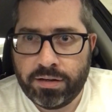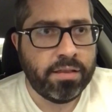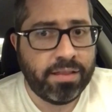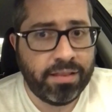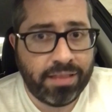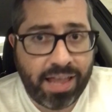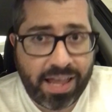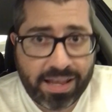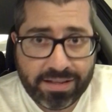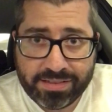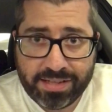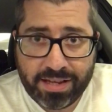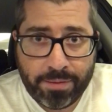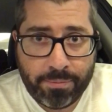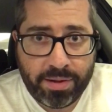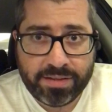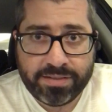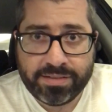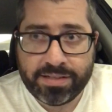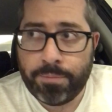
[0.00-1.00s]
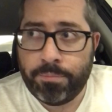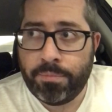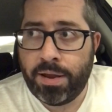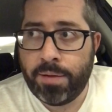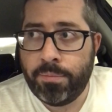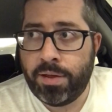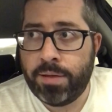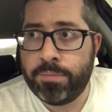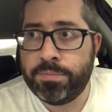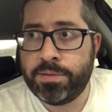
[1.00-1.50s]
The last time I sent my
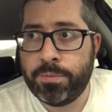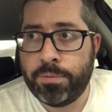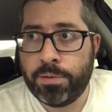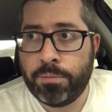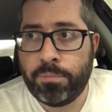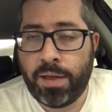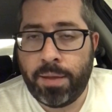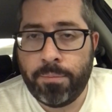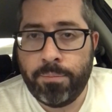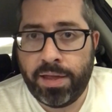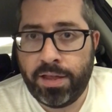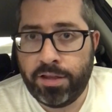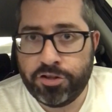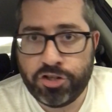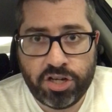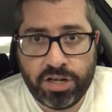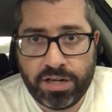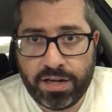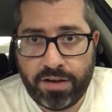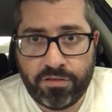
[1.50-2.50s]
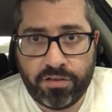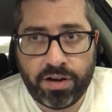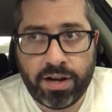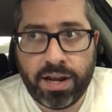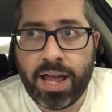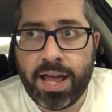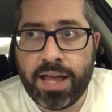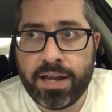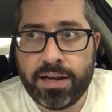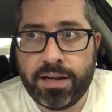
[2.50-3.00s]
mom something by mail, she never
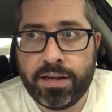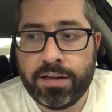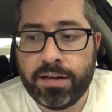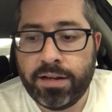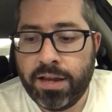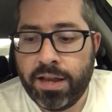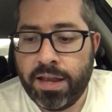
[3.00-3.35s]
got it.